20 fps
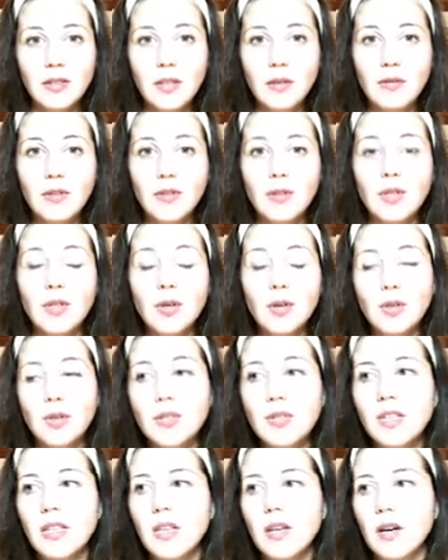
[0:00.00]
If you know
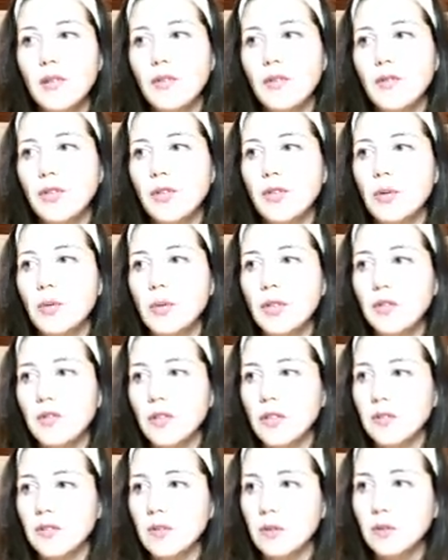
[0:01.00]
yourself, if you know what
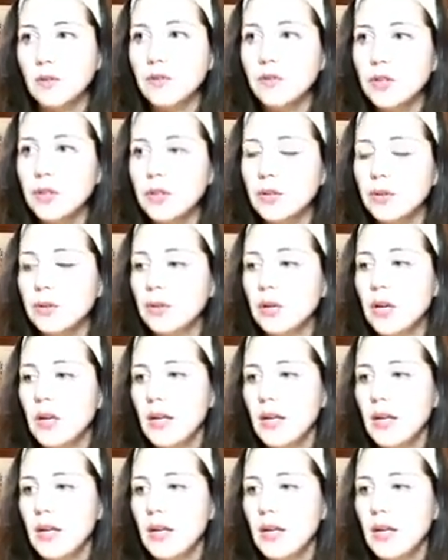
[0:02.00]
feels good for you,